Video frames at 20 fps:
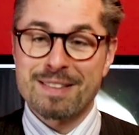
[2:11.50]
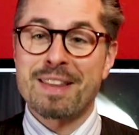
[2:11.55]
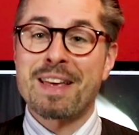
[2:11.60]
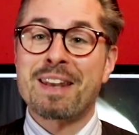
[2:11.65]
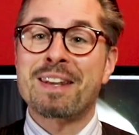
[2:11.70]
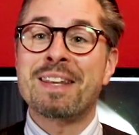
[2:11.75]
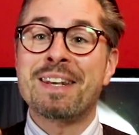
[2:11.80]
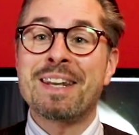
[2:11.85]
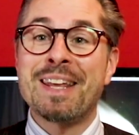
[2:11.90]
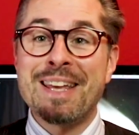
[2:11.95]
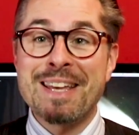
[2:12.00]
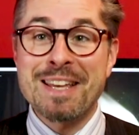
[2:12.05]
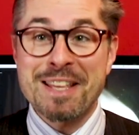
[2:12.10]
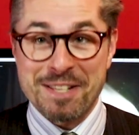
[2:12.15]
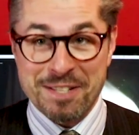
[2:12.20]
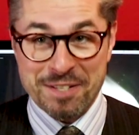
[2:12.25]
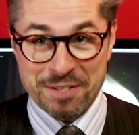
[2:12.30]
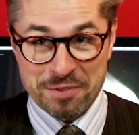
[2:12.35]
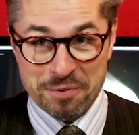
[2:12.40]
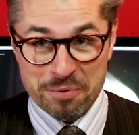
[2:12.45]
that it
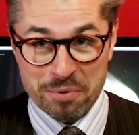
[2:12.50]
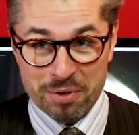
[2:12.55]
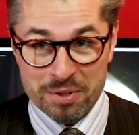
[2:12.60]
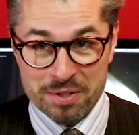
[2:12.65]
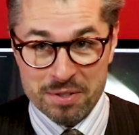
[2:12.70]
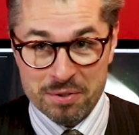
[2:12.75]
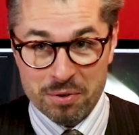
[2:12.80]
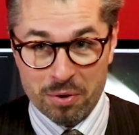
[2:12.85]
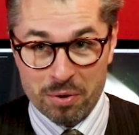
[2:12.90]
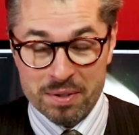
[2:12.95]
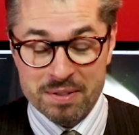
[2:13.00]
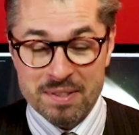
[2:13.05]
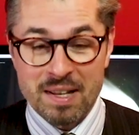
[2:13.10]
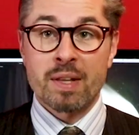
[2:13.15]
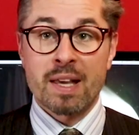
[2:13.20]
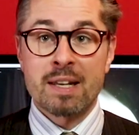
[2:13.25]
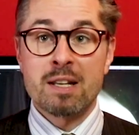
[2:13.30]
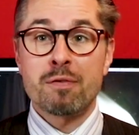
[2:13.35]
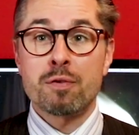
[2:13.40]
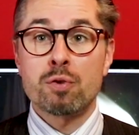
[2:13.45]
is new old stock.
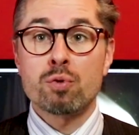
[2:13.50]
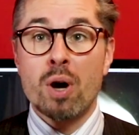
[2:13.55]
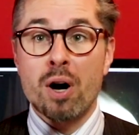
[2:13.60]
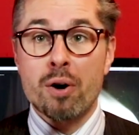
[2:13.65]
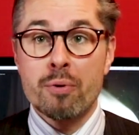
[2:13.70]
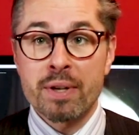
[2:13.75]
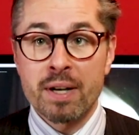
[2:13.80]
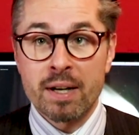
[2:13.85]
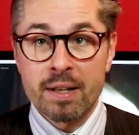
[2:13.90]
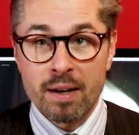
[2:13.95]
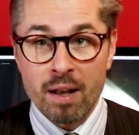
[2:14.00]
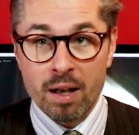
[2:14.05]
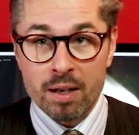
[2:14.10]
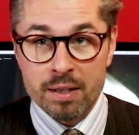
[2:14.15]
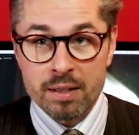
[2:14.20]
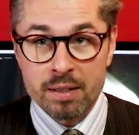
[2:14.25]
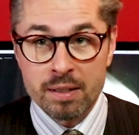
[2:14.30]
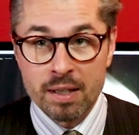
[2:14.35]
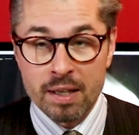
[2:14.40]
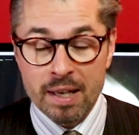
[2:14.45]
And if you are really
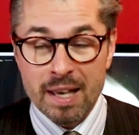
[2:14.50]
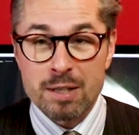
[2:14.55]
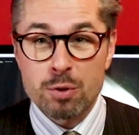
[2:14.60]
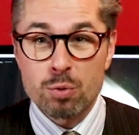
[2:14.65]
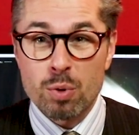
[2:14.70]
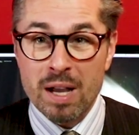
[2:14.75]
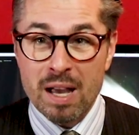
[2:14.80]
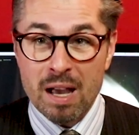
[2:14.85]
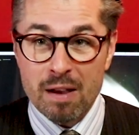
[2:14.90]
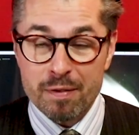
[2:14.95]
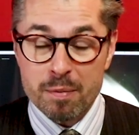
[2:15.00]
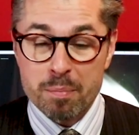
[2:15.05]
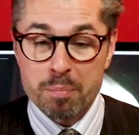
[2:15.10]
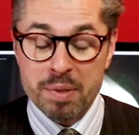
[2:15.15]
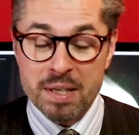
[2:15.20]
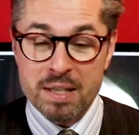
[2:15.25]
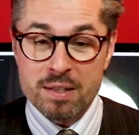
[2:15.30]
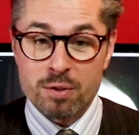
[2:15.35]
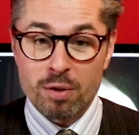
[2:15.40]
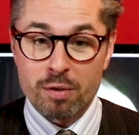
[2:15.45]
lucky and you have a
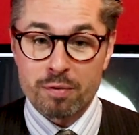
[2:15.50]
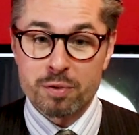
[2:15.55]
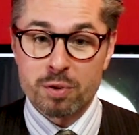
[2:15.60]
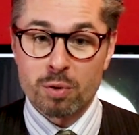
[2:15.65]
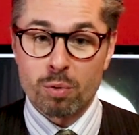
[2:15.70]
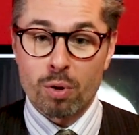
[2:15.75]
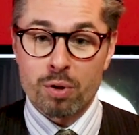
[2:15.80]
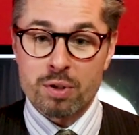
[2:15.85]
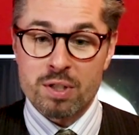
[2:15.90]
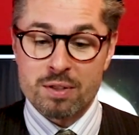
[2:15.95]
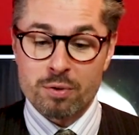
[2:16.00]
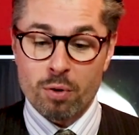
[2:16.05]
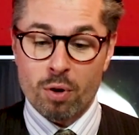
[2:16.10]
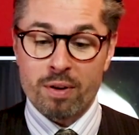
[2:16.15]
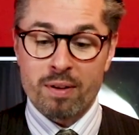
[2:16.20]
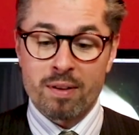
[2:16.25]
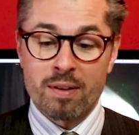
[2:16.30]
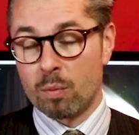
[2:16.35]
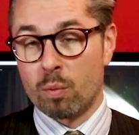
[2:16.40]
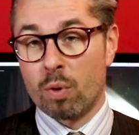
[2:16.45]
piece of new old
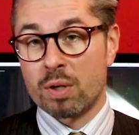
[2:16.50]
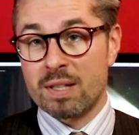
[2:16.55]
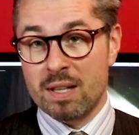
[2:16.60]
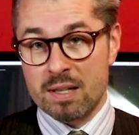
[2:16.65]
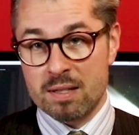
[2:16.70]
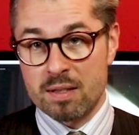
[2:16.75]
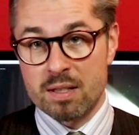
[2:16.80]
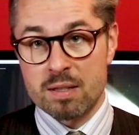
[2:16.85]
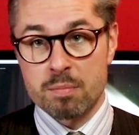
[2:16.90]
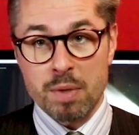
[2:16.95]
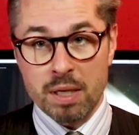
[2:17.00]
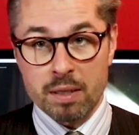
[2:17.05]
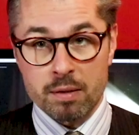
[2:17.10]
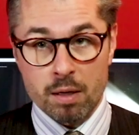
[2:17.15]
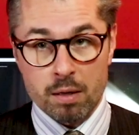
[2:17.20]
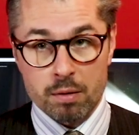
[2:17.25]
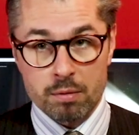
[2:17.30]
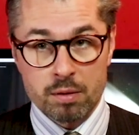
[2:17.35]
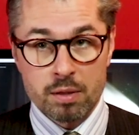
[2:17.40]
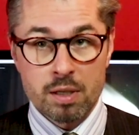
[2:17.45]
stock, what does this mean
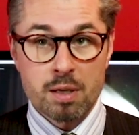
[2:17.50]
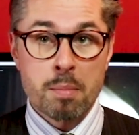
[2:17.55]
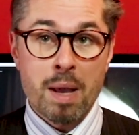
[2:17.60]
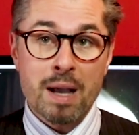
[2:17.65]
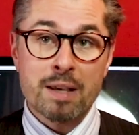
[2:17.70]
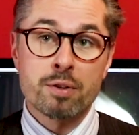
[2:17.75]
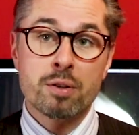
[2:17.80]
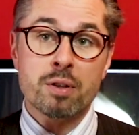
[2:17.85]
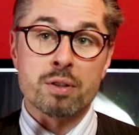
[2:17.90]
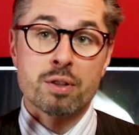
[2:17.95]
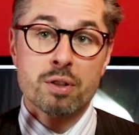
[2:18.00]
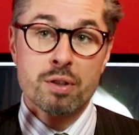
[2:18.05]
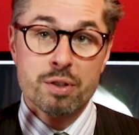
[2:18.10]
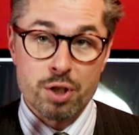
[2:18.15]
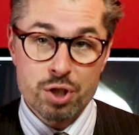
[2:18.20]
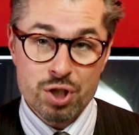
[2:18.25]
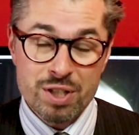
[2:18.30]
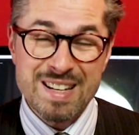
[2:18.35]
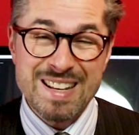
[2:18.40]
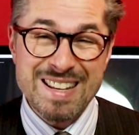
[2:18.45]
now? Immaculate
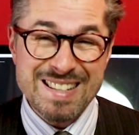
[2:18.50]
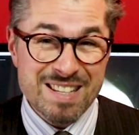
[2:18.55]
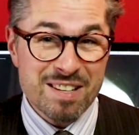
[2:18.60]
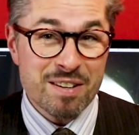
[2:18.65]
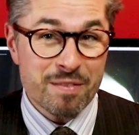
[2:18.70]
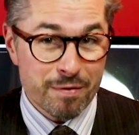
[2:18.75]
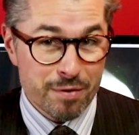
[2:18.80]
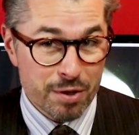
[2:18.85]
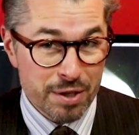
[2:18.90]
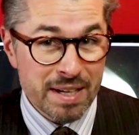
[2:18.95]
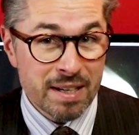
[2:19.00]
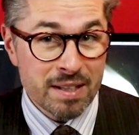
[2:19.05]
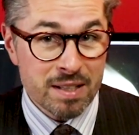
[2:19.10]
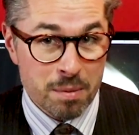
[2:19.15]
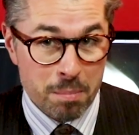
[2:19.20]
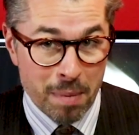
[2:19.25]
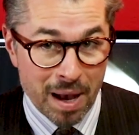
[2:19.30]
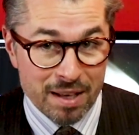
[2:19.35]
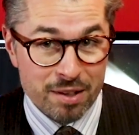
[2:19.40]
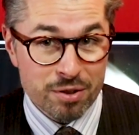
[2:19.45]
condition? Is it really
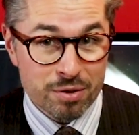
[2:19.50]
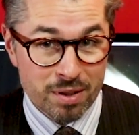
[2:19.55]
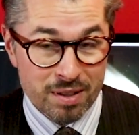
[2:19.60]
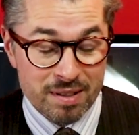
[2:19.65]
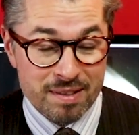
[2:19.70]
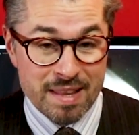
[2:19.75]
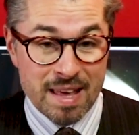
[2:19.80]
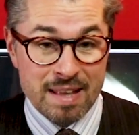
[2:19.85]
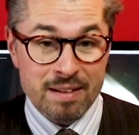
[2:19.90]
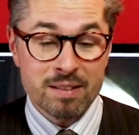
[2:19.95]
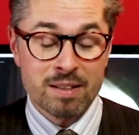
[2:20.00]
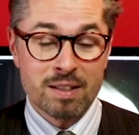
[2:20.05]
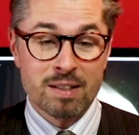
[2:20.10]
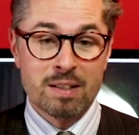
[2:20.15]
immaculate then?